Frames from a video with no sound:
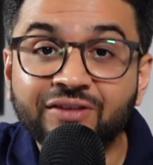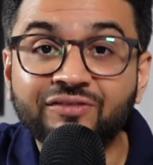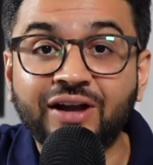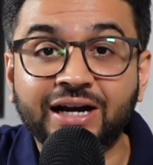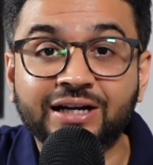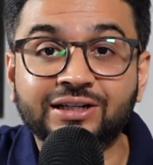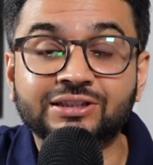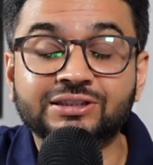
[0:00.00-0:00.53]

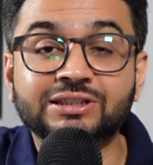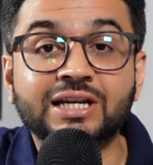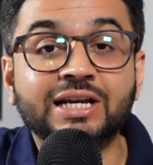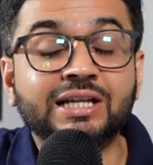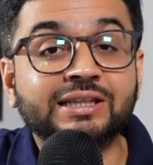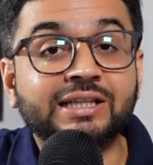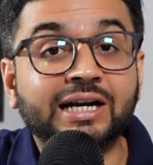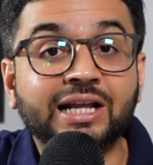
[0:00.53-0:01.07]
factors
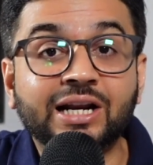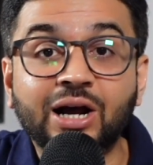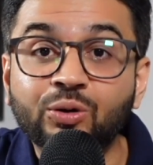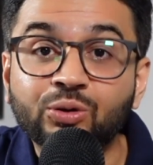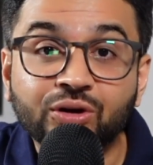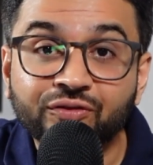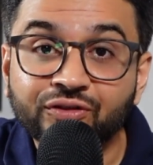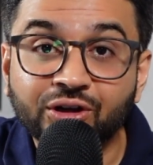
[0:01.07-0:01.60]
that are
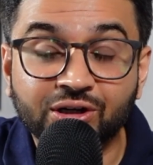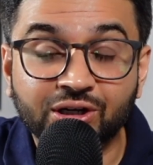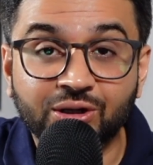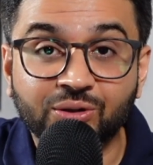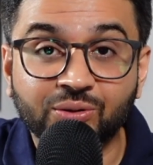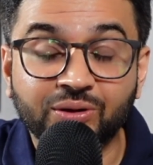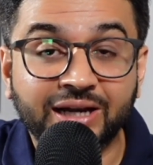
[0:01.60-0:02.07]
out of your control.